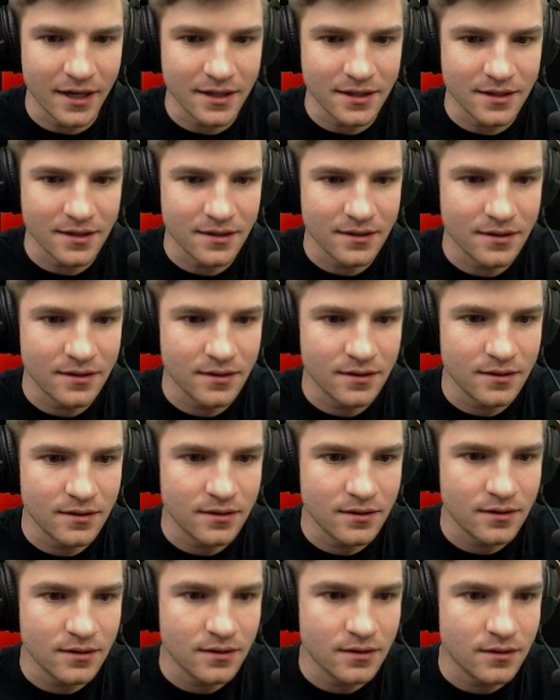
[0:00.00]
Weird
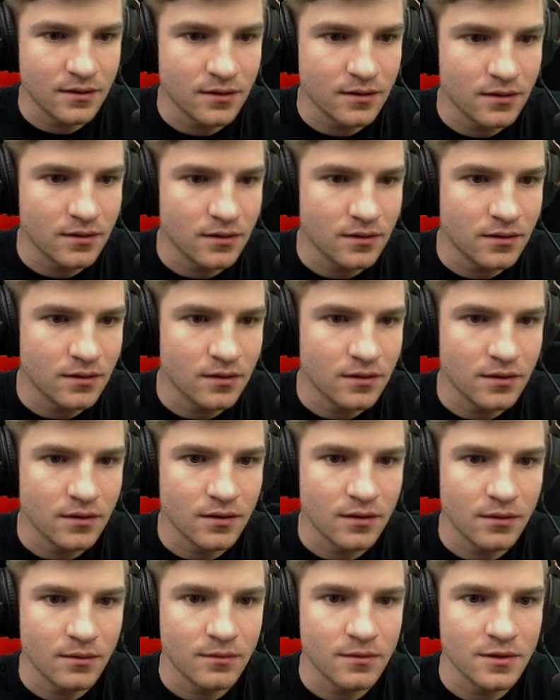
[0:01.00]
creature.
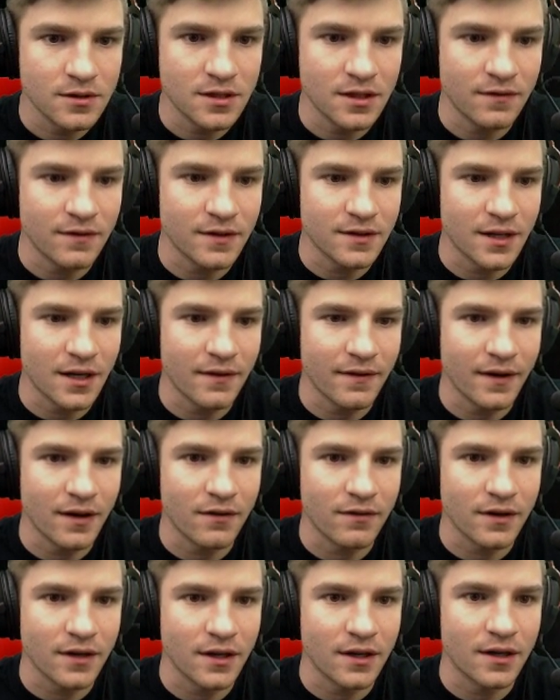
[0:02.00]
See if there's Strange. anything
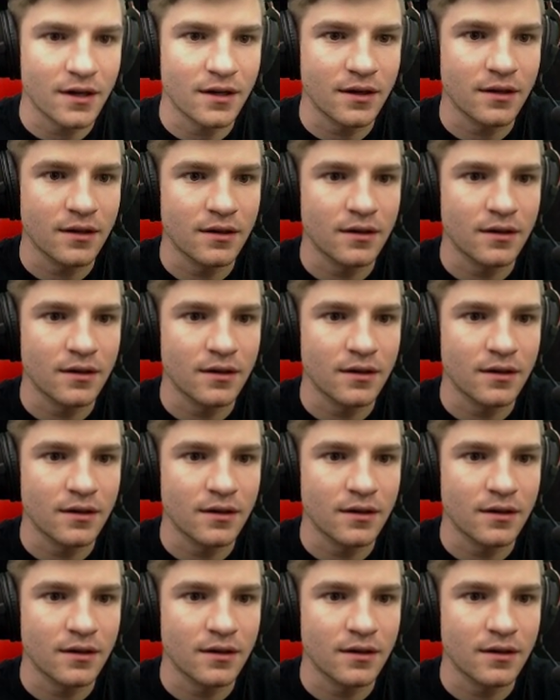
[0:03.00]
over here.